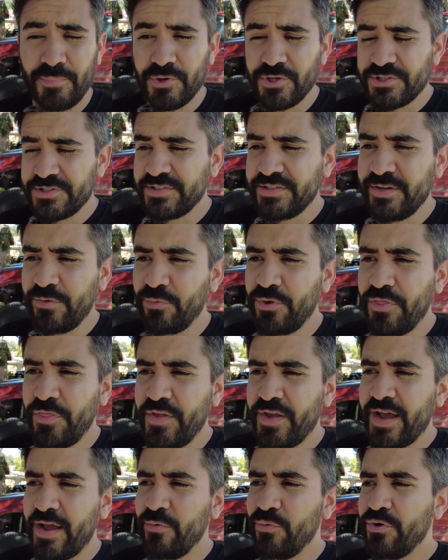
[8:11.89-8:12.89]
Personally, one
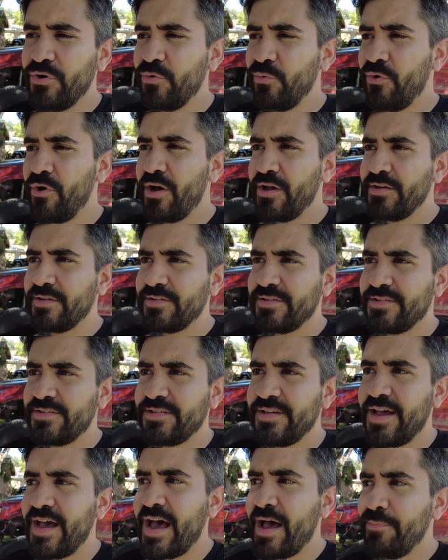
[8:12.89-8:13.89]
thing I wouldn't want
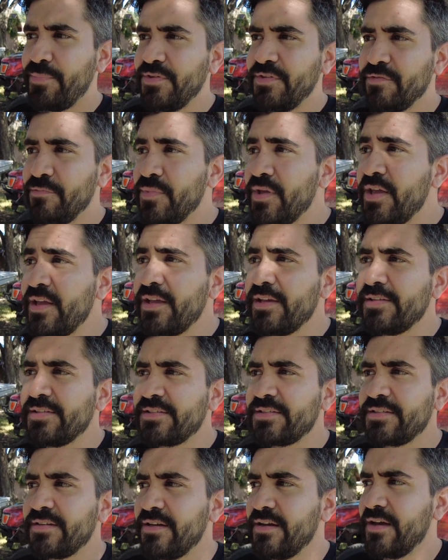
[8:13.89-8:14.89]
to happen to me
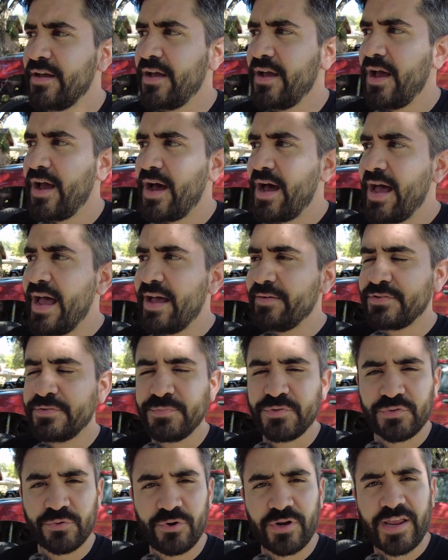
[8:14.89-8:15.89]
is I have
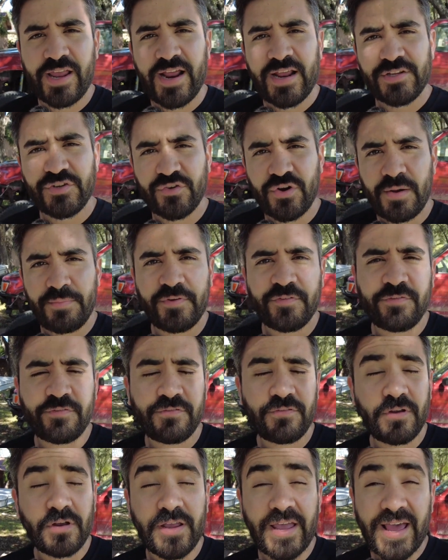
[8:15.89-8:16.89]
some sort of catastrophic
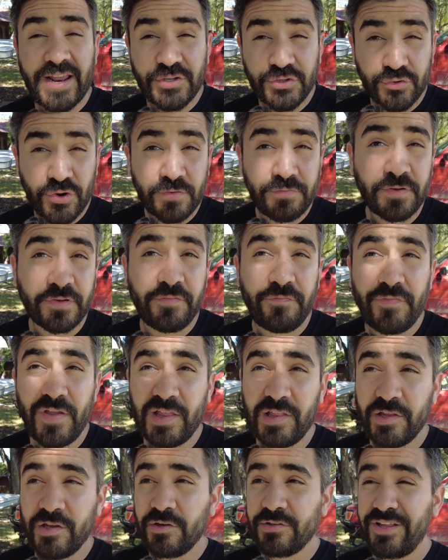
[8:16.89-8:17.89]

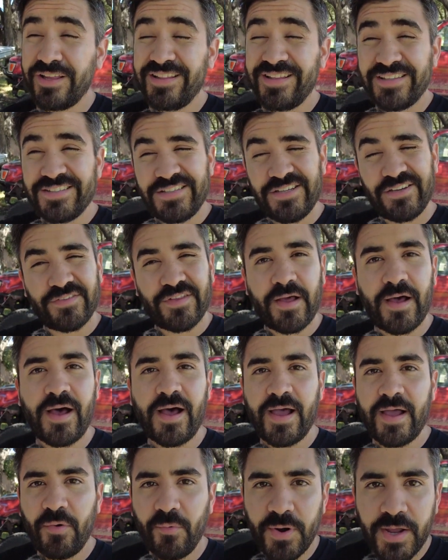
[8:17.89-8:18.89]
failure, like let's say on the
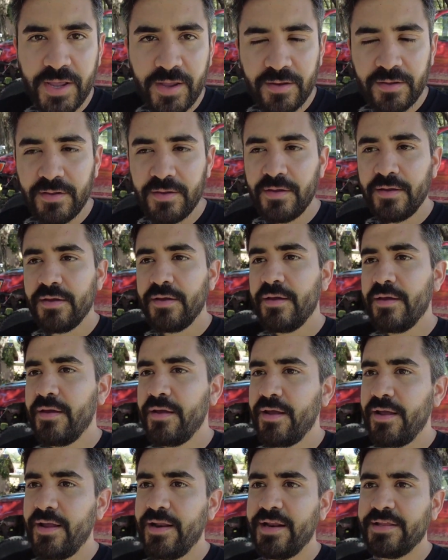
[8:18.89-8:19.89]
highway,
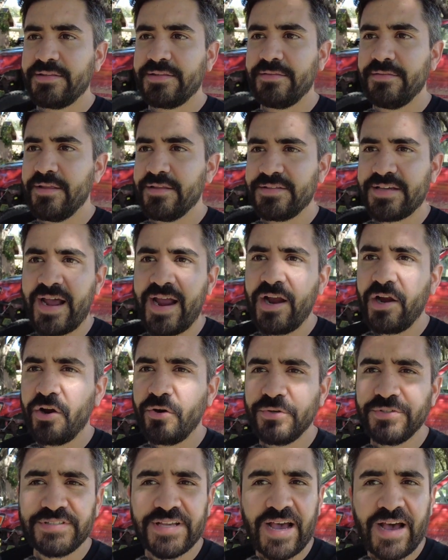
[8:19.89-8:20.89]
and the tire
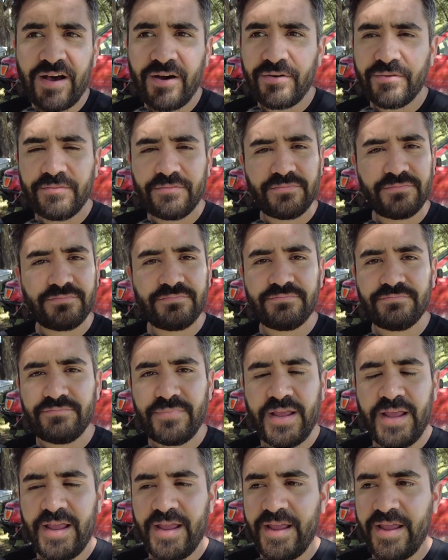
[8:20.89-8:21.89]
goes out
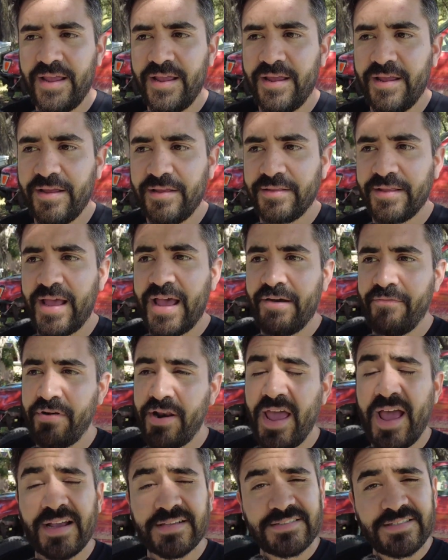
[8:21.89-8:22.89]
and I have
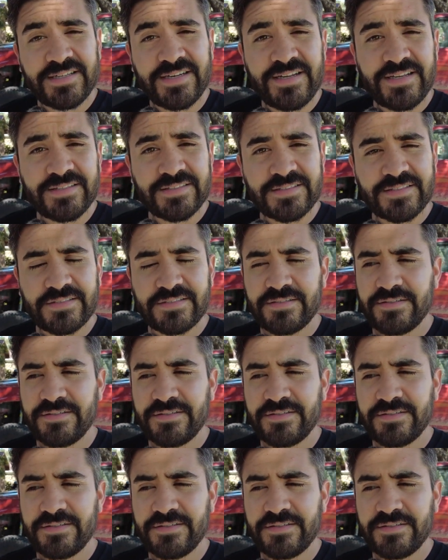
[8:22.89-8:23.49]
an accident.